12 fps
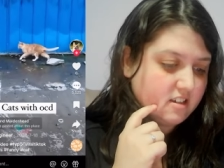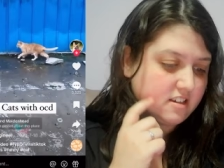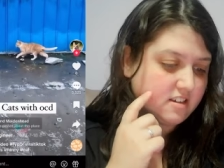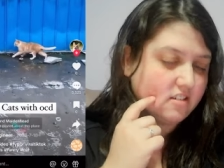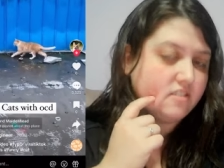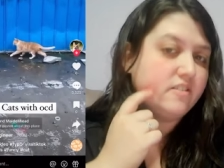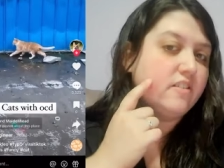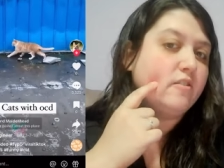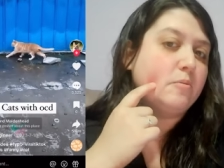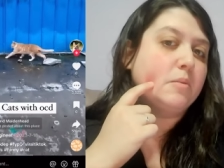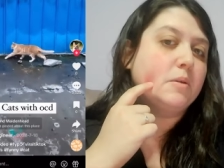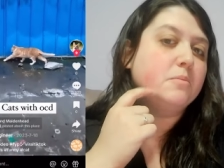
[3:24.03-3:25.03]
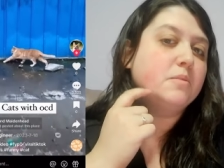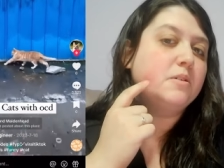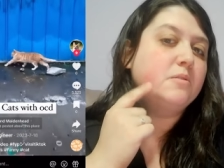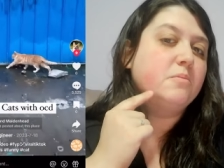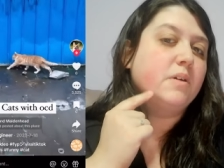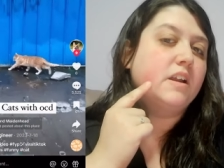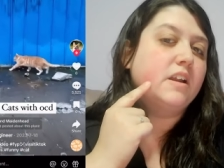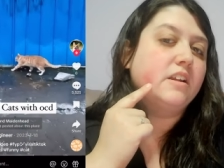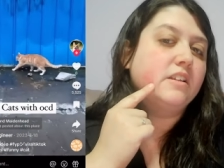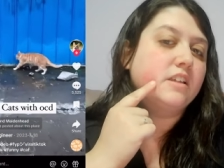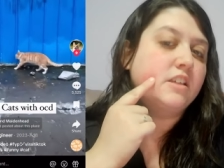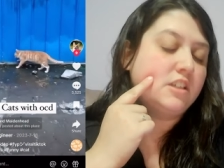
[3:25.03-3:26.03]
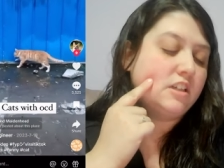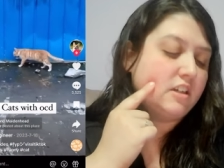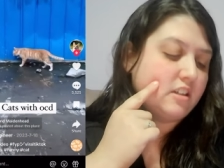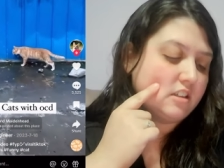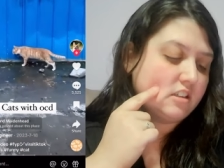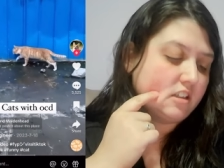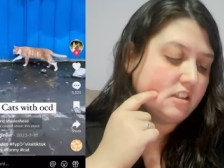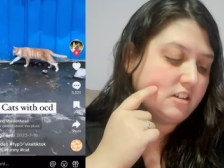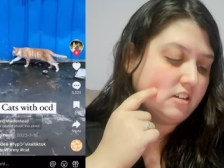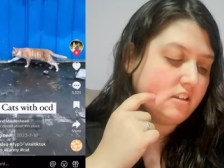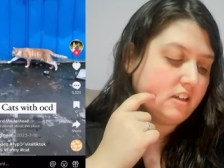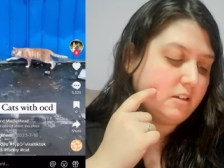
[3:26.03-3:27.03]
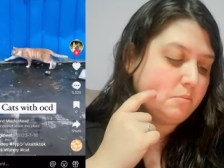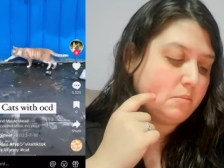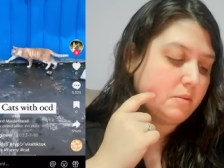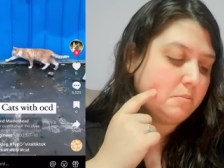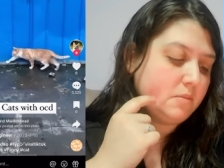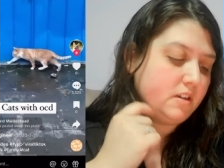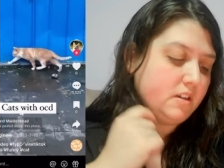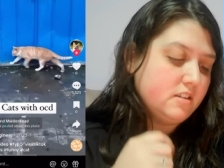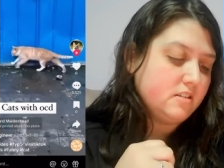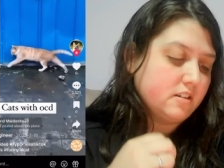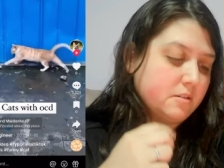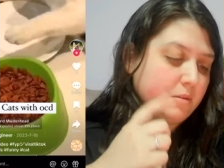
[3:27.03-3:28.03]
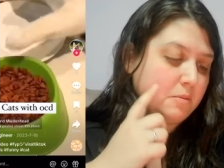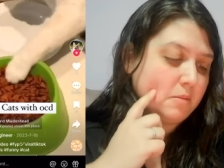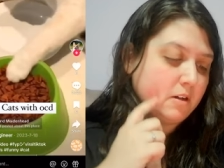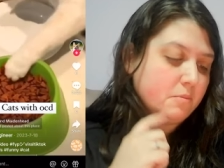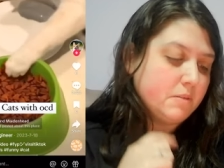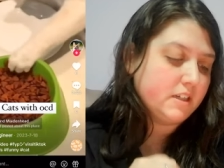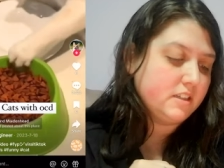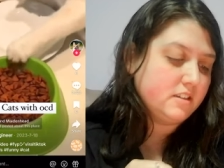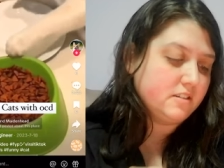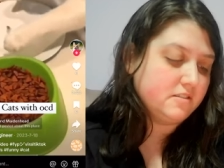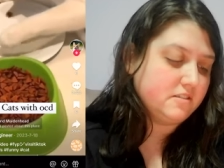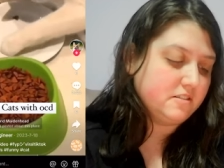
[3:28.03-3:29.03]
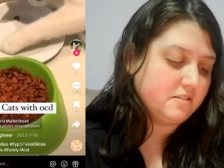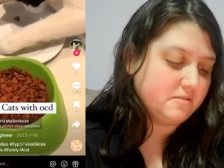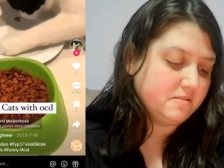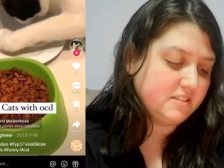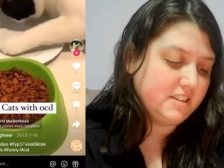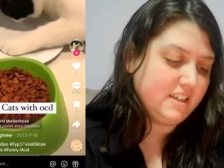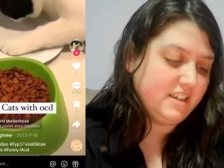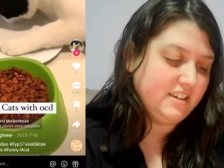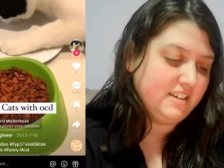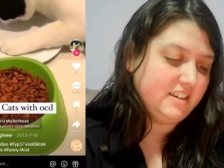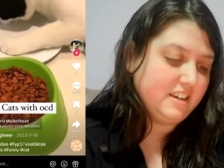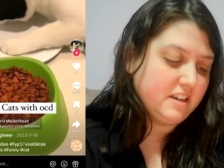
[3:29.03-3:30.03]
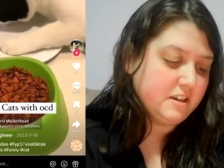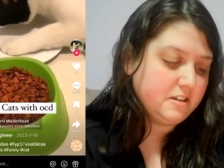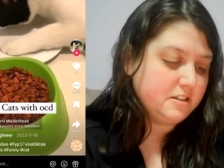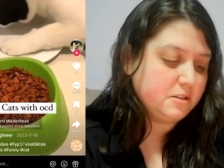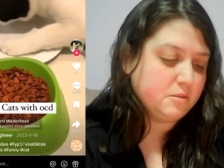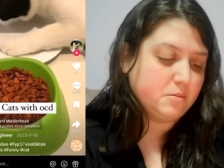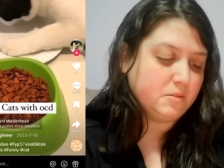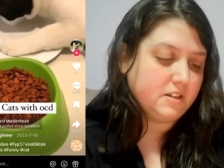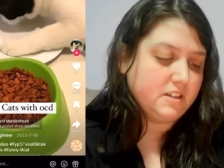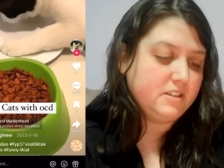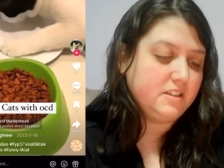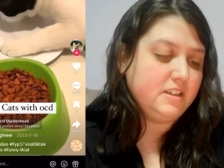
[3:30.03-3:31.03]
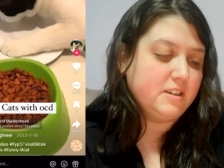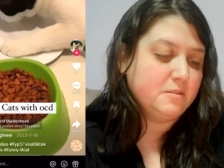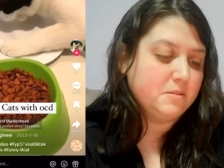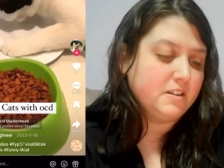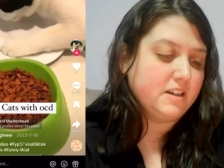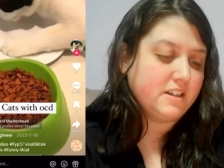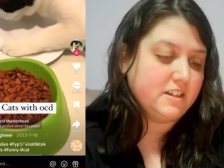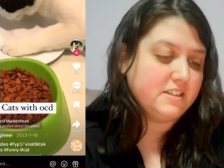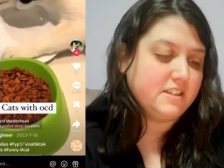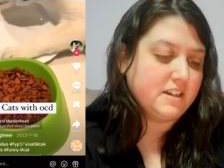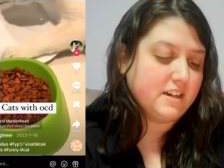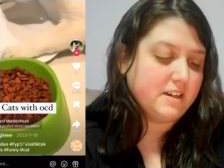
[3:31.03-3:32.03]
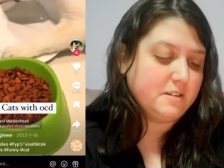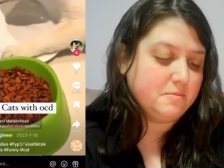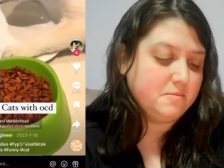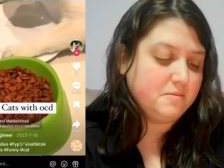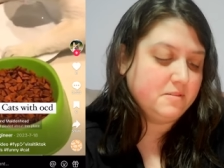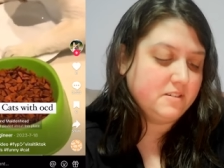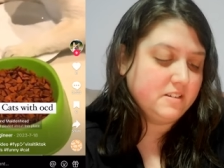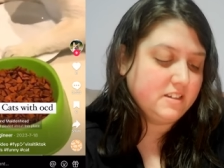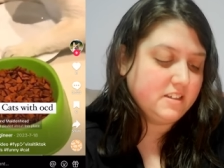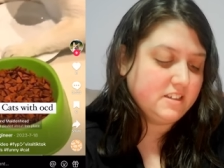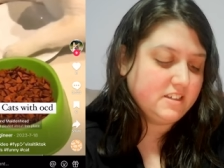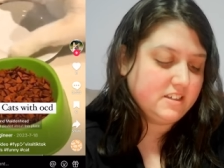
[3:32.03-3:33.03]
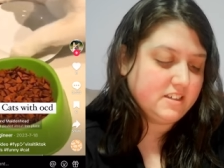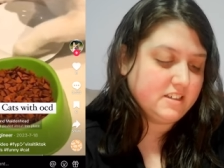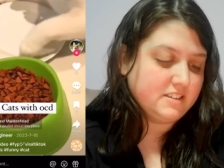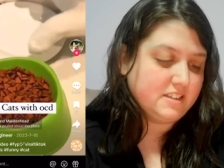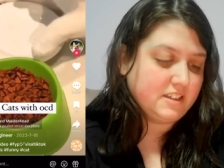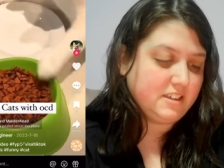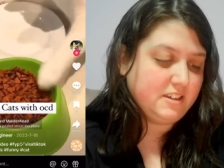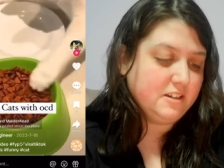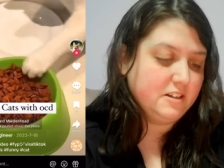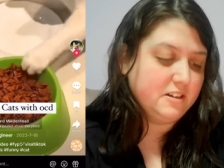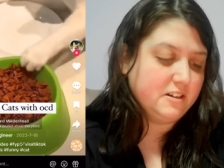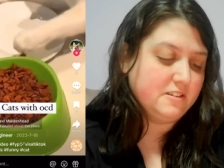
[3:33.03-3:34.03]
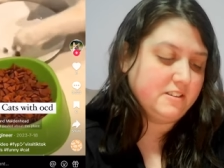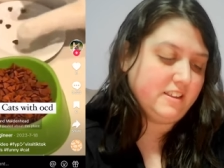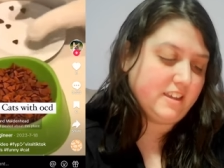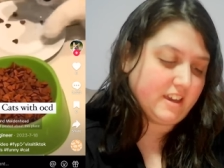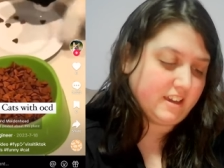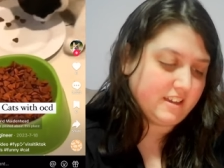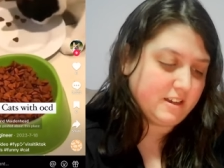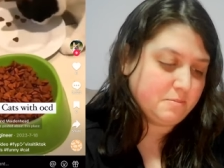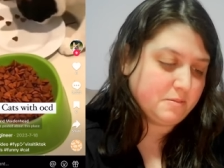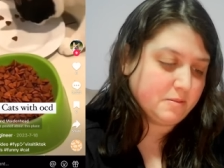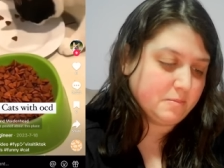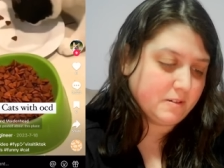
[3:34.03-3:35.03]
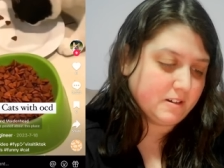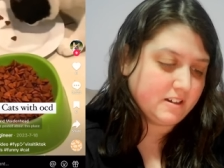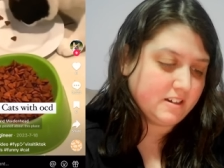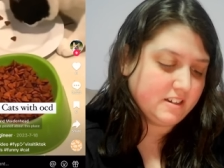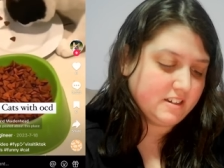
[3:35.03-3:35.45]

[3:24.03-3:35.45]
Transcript: I don't know if I have a pimple, but it's itchy and it's a little, like, bumpy, so it could be a bug bite too. Oh, just one kibble at a time. I'll take you. Okay, a couple more.